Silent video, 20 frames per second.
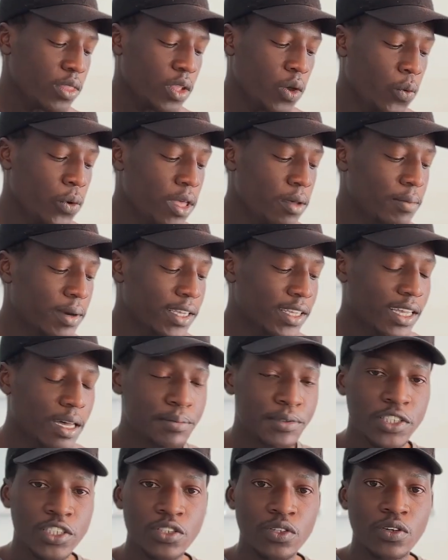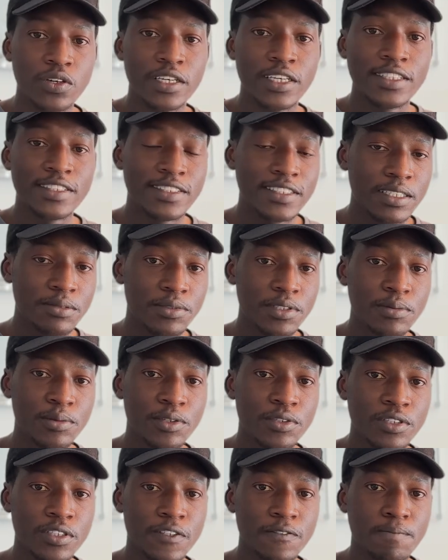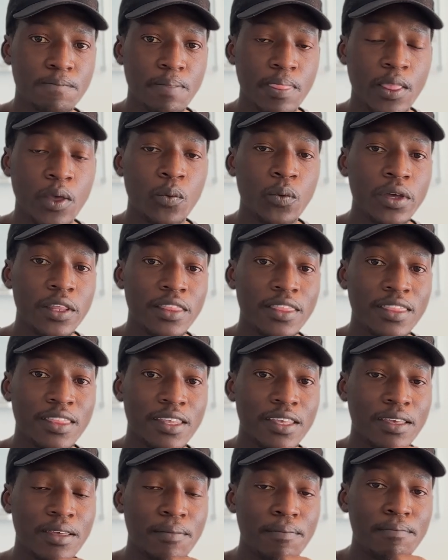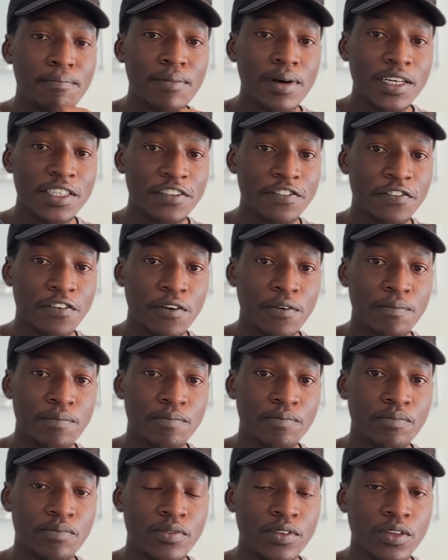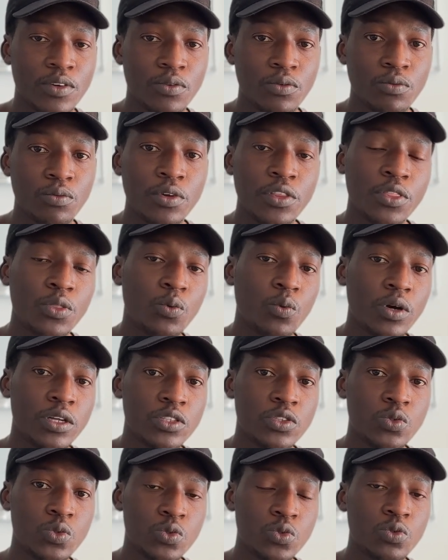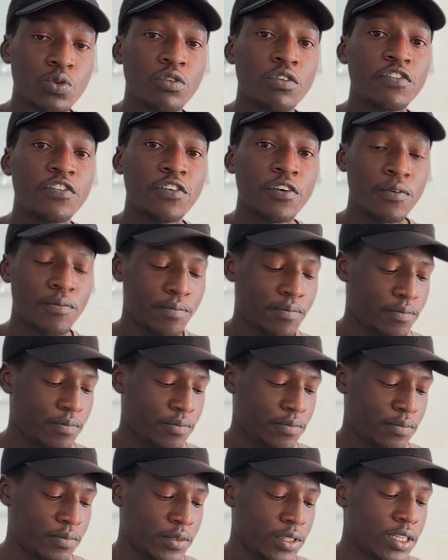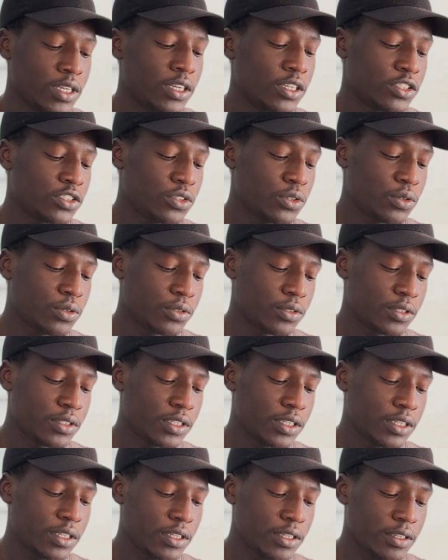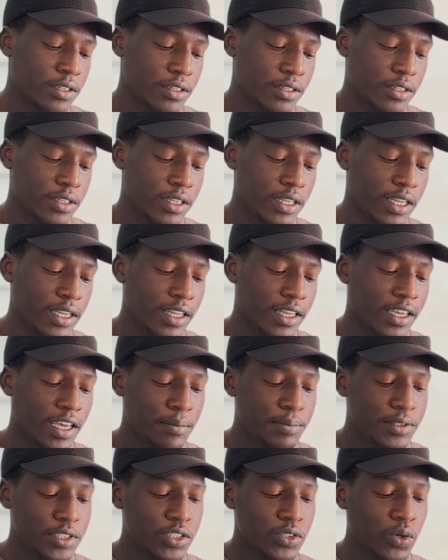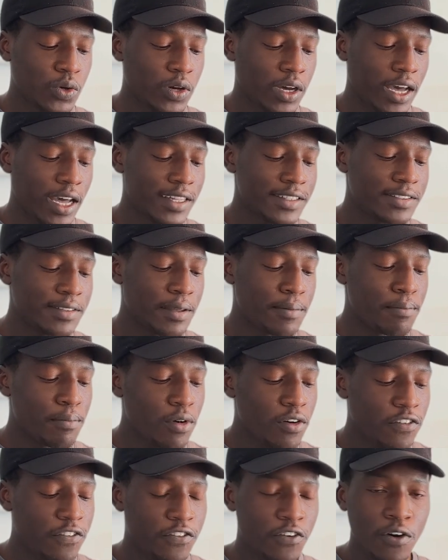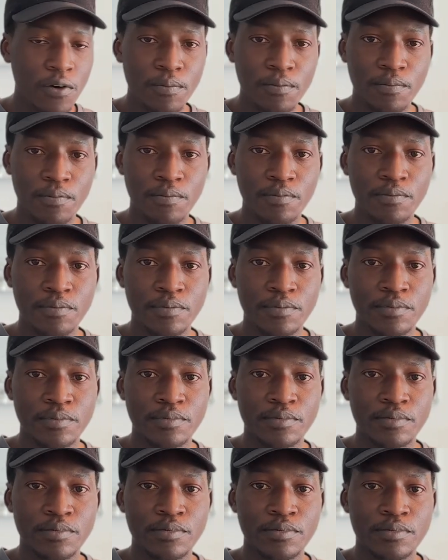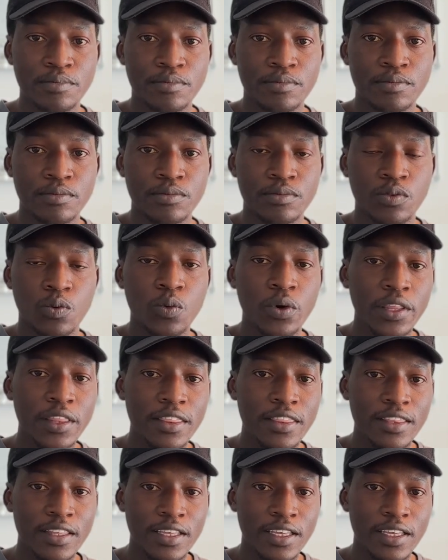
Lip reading: whereby cappuccino is steamed milk with much foam, with 1 to 2 foam. So a cappuccino has more foam with